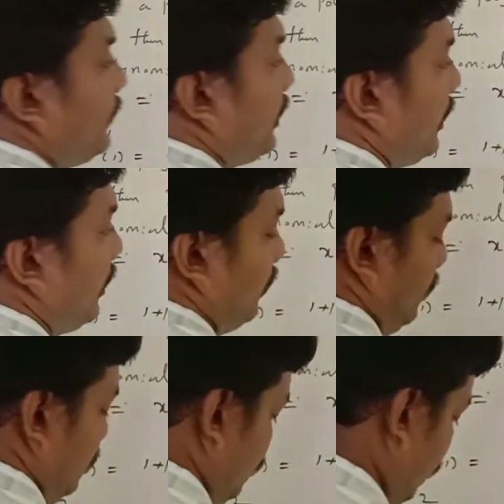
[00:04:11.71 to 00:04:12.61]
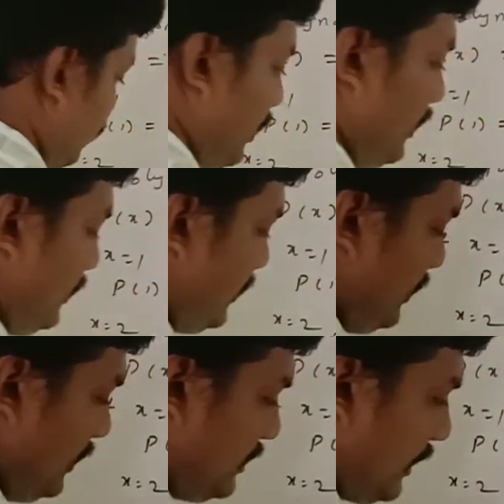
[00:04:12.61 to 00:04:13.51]
Here. So in this
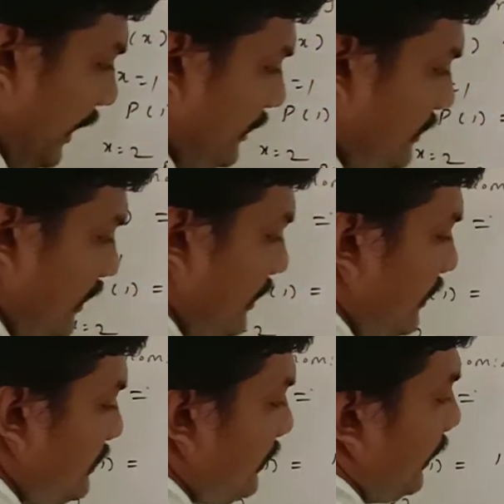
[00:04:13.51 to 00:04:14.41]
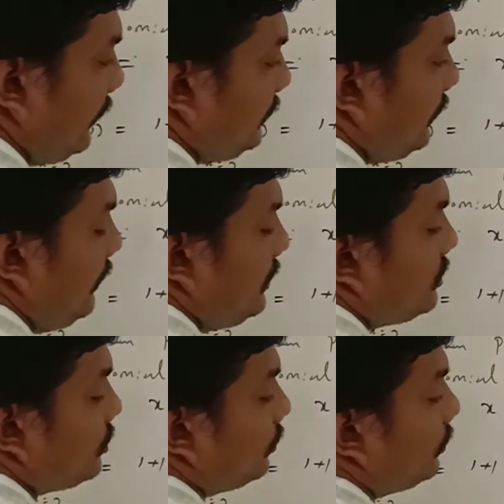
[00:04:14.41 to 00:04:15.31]
case,
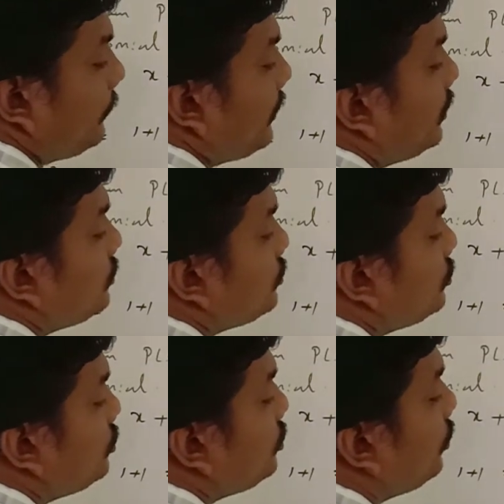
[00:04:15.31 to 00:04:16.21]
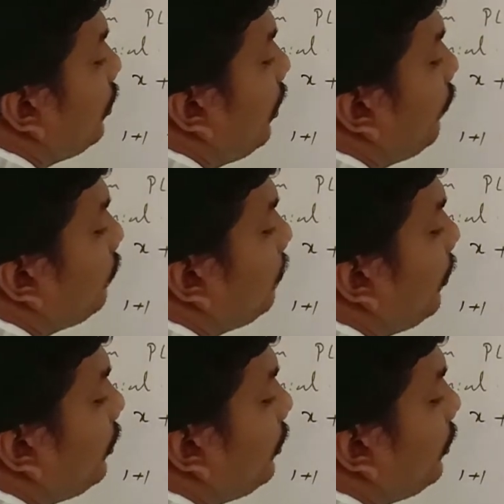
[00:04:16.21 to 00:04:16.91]
so zero of